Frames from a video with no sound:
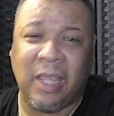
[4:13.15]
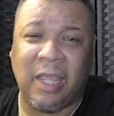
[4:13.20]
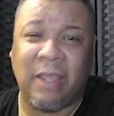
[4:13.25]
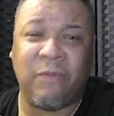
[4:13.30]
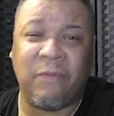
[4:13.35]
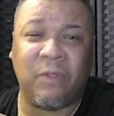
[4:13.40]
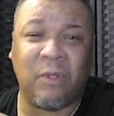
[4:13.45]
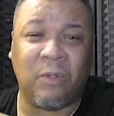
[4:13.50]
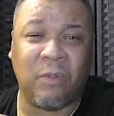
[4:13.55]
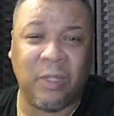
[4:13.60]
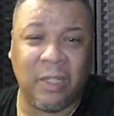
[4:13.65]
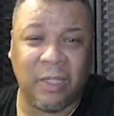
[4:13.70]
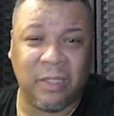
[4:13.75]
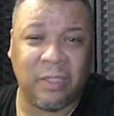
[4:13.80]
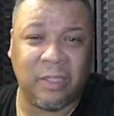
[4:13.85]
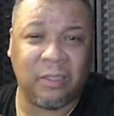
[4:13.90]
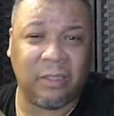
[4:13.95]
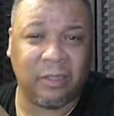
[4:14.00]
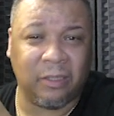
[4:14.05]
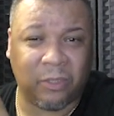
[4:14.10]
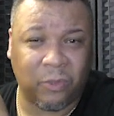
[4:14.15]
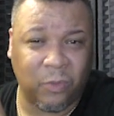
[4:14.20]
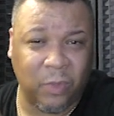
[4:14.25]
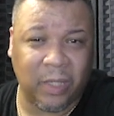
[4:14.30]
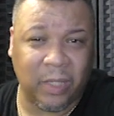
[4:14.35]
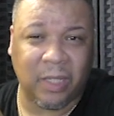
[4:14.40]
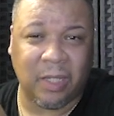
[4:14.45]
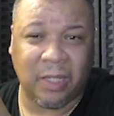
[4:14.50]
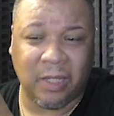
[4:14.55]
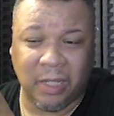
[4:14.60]
Even though Liz isn't
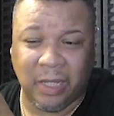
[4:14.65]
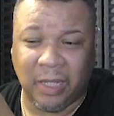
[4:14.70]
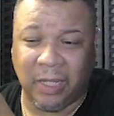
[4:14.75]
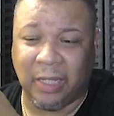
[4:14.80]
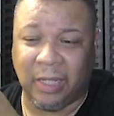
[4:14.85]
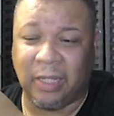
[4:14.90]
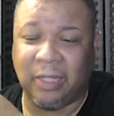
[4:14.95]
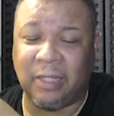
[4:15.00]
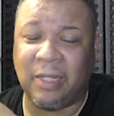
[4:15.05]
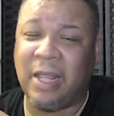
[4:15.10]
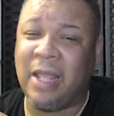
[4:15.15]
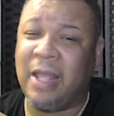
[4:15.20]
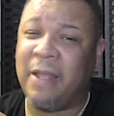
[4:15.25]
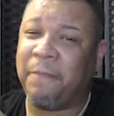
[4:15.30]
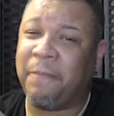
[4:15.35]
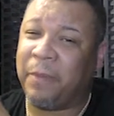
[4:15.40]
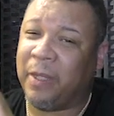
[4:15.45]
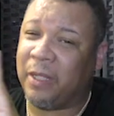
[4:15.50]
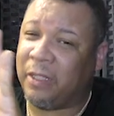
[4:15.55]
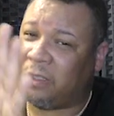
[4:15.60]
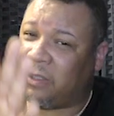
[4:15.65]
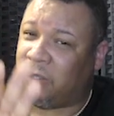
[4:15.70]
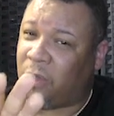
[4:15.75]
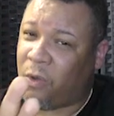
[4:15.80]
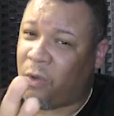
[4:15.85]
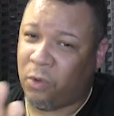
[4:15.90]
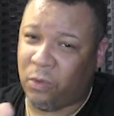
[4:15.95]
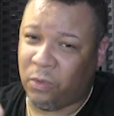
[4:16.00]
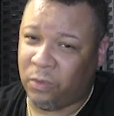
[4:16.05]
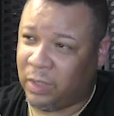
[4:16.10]
squeaky clean, this is a
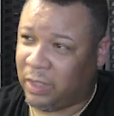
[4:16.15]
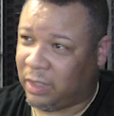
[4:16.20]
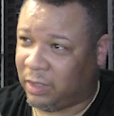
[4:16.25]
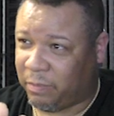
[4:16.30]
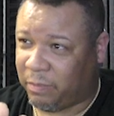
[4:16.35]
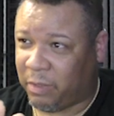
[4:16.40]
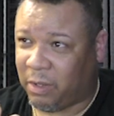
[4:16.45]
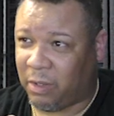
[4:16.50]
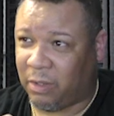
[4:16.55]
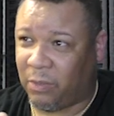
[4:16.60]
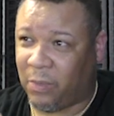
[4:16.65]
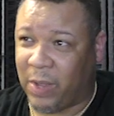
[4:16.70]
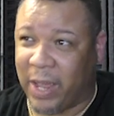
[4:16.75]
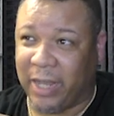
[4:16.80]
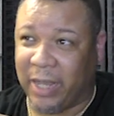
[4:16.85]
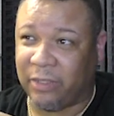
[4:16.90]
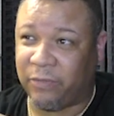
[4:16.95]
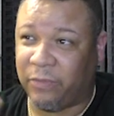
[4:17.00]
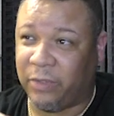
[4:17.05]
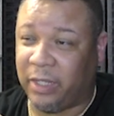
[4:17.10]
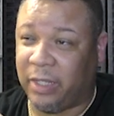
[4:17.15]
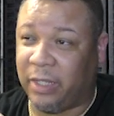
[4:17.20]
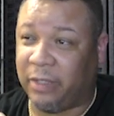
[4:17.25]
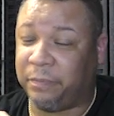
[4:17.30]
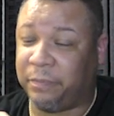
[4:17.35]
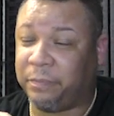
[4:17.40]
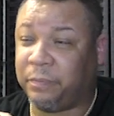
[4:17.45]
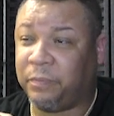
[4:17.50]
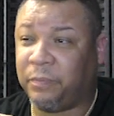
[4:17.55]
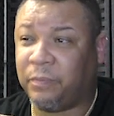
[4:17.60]
whole nother ball of wax for
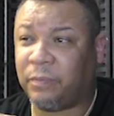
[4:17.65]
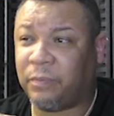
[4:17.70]
them.